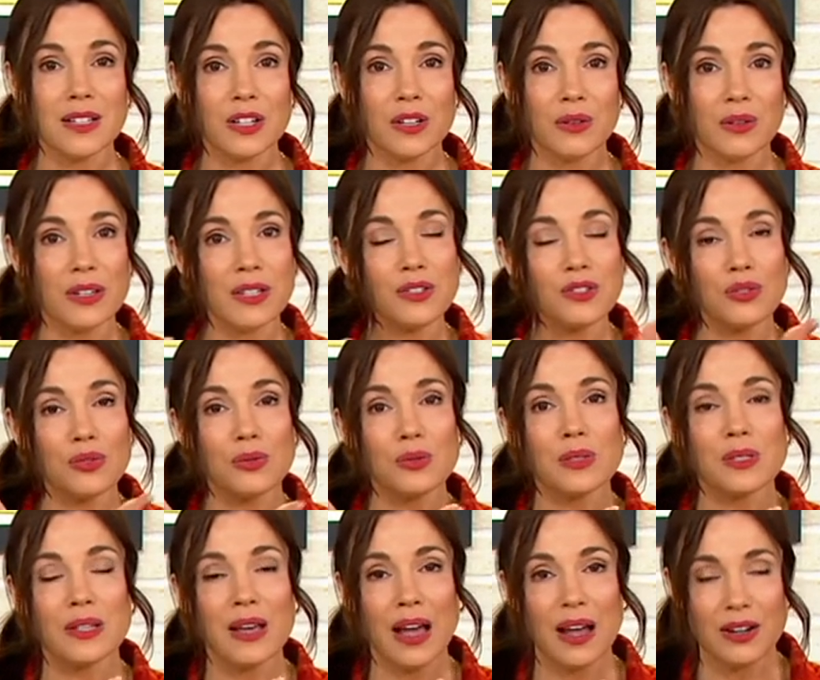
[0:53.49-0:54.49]
degrees to
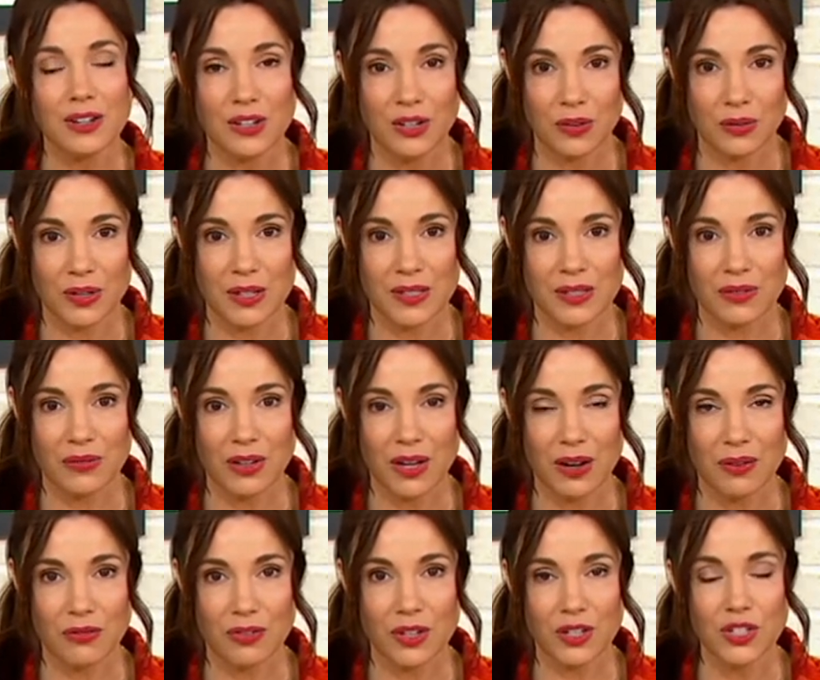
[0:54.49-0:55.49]
ten degrees of
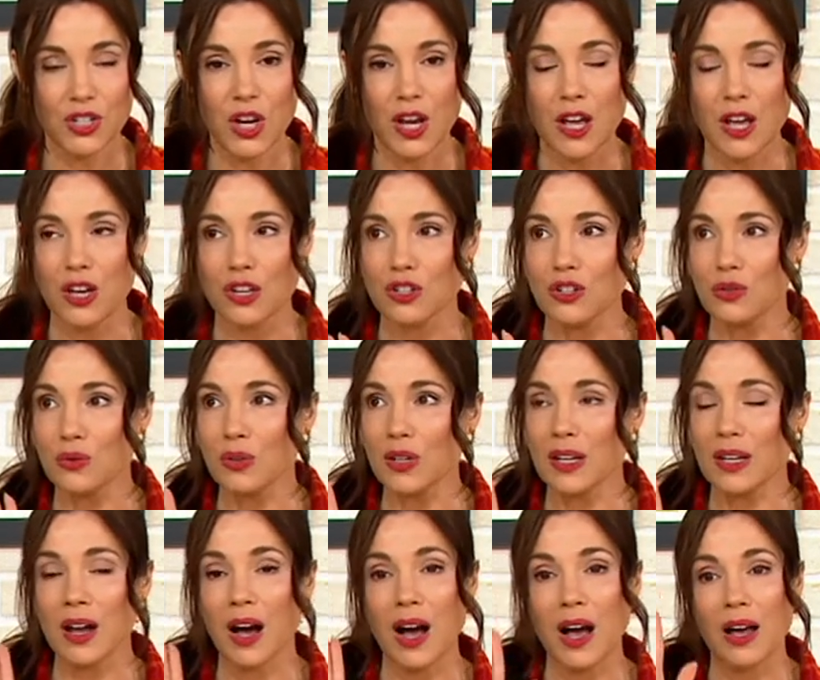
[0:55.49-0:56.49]
coverage. You
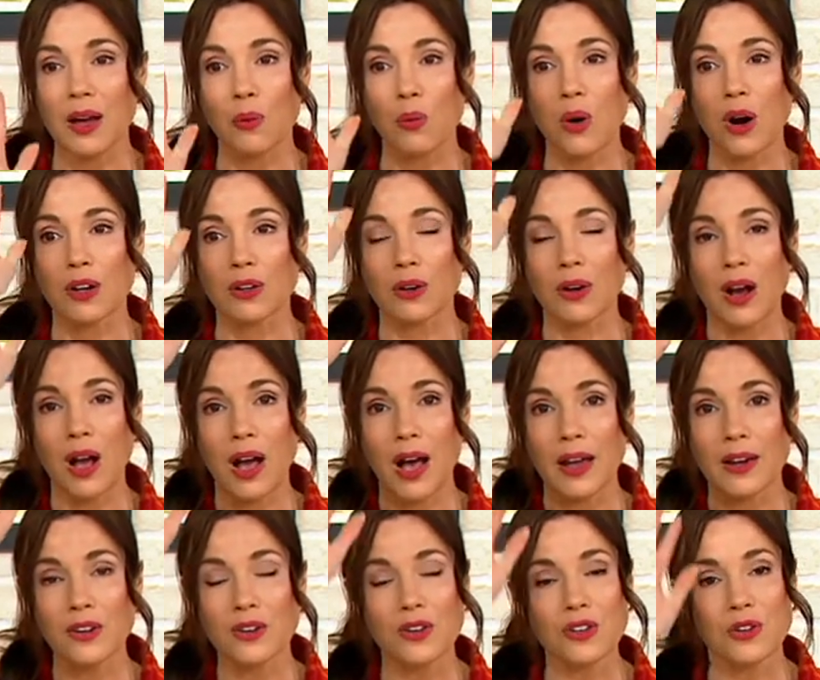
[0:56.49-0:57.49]
can hi- water
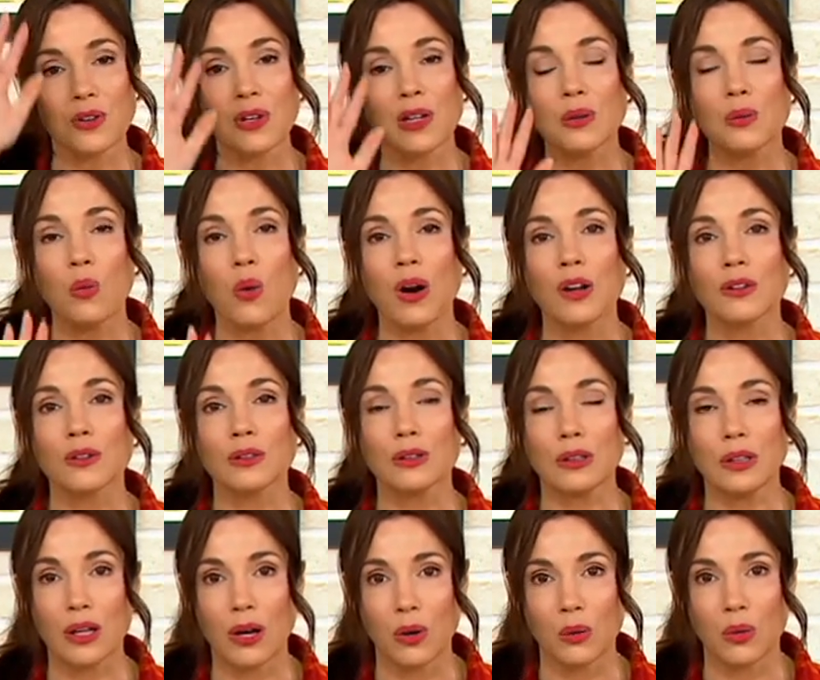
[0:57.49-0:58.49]
higher, you can water
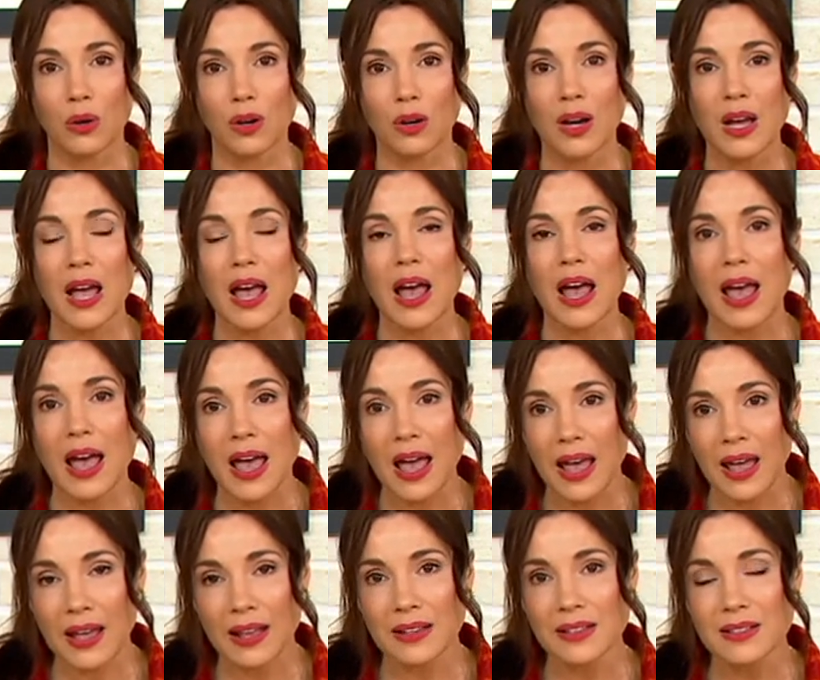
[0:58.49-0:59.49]
lower,
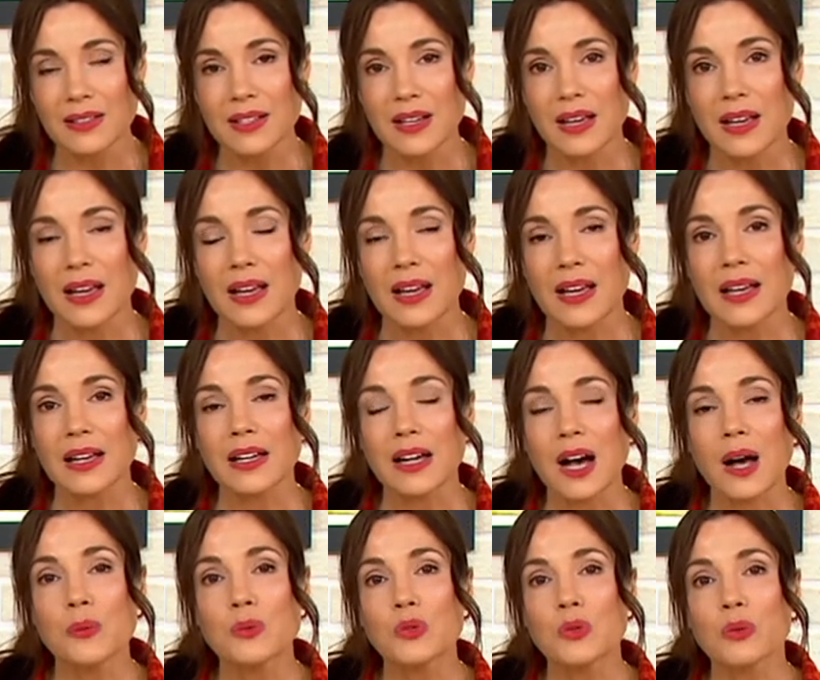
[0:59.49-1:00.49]
and it
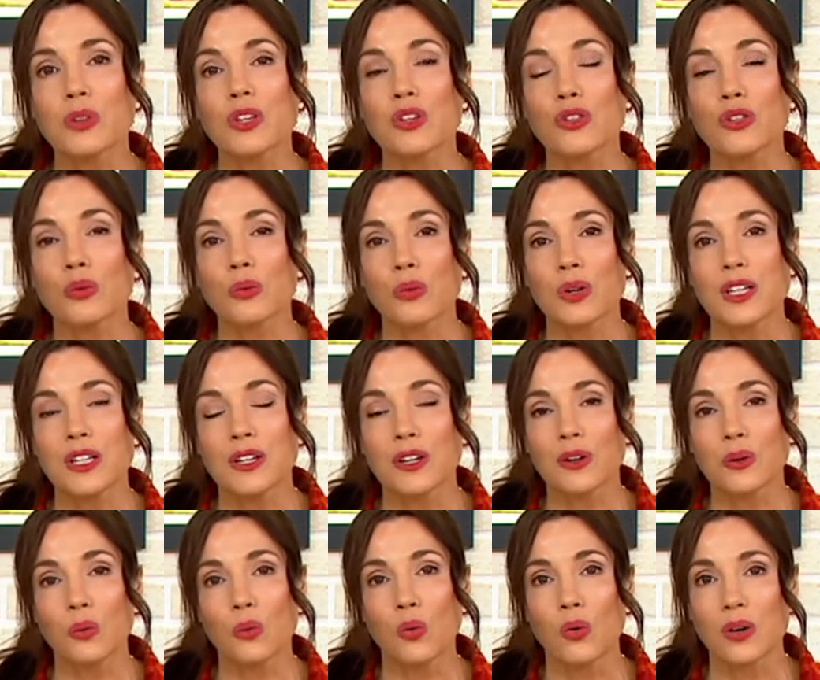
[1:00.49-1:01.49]
comes with a three
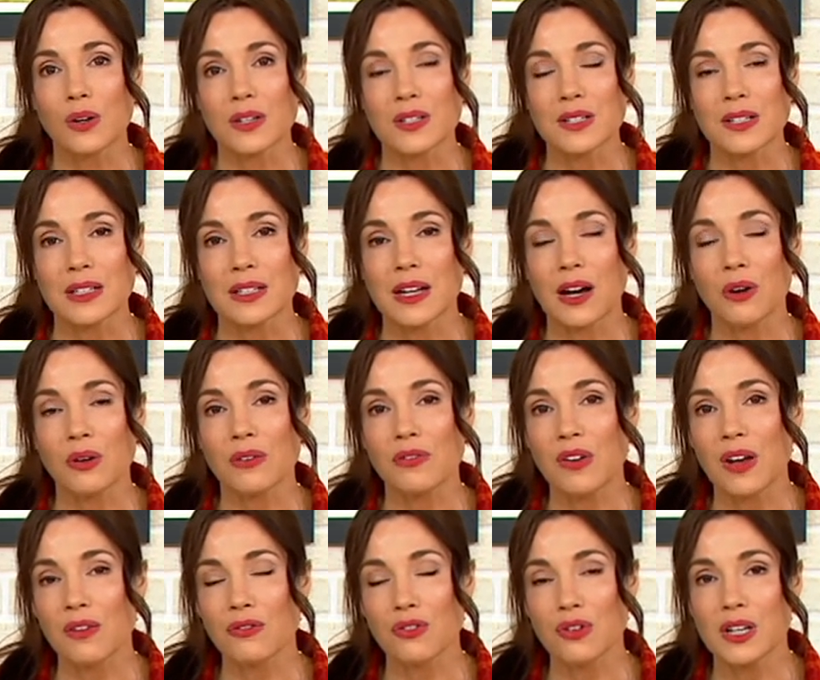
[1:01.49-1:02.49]
year warranty. Now, if
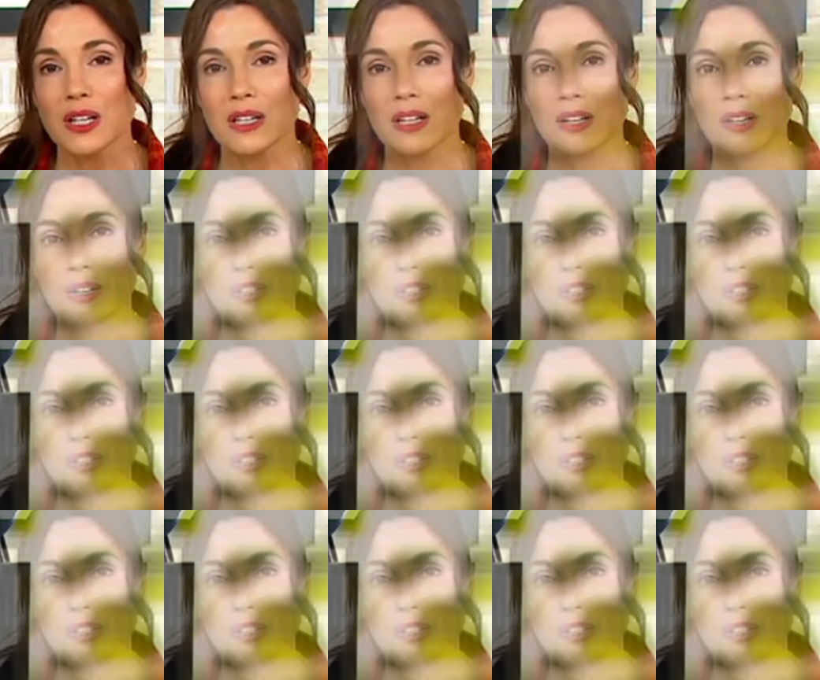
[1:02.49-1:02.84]
every year